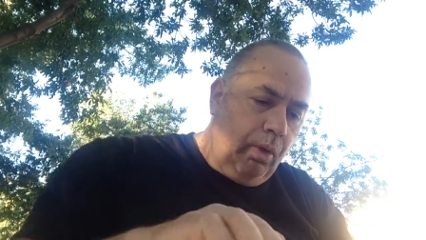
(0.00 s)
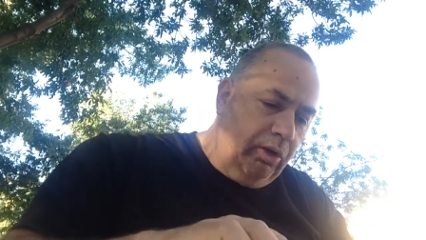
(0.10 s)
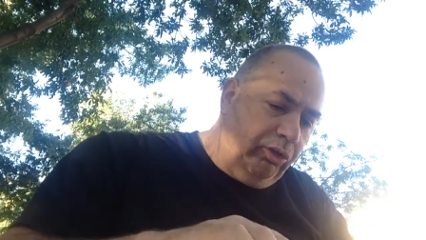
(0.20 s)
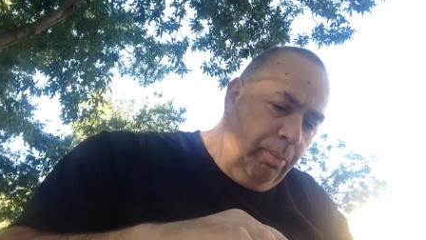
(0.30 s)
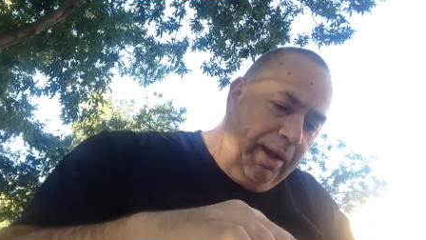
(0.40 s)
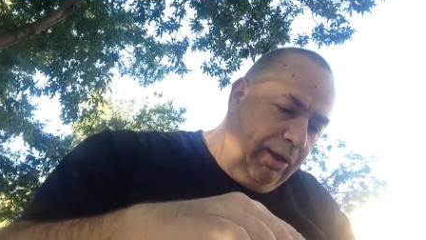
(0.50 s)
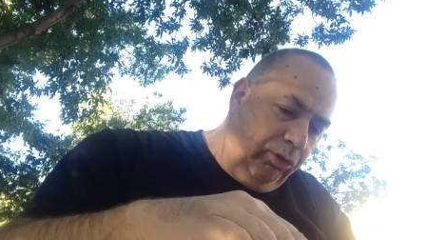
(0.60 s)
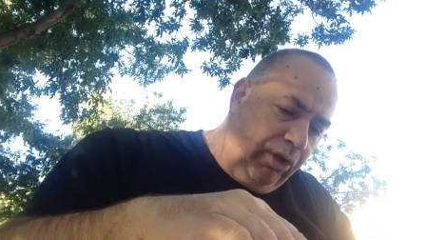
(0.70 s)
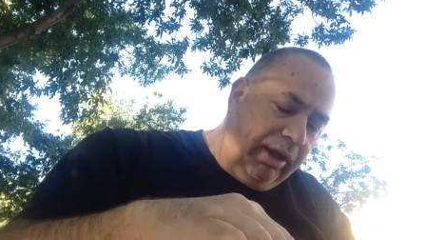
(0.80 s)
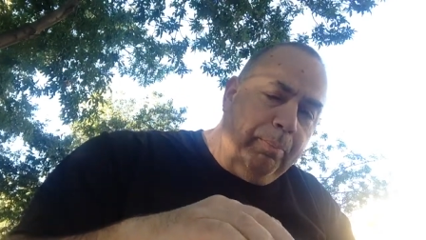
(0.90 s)
The
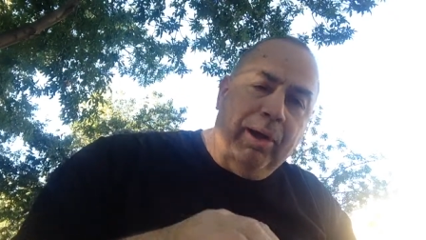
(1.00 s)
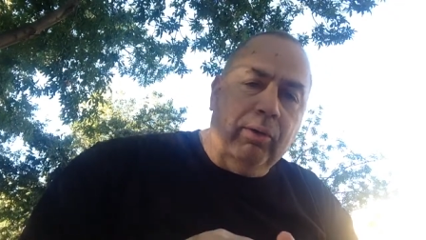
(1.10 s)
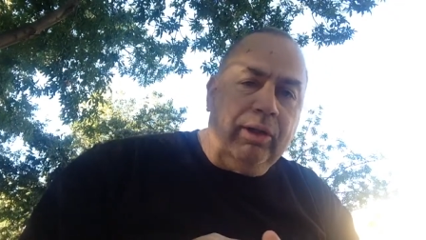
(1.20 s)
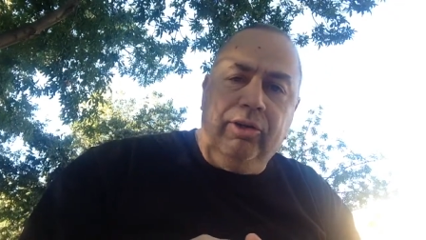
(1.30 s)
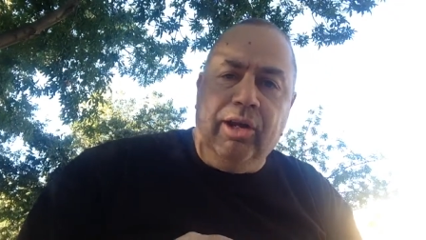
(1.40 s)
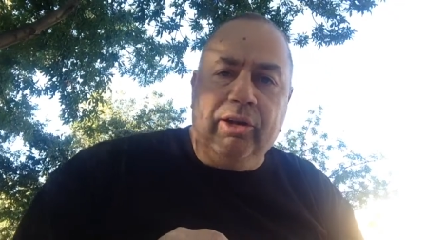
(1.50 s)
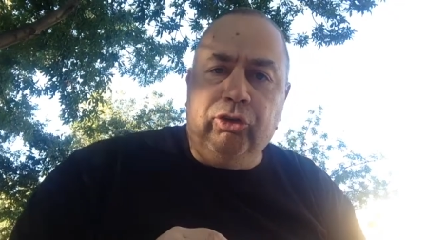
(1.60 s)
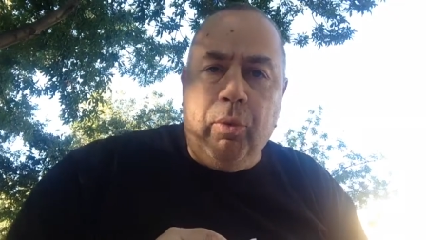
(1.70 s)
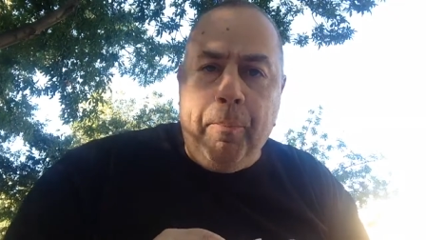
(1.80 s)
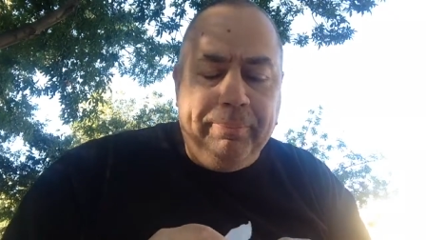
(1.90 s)
tomatoes I can barely taste.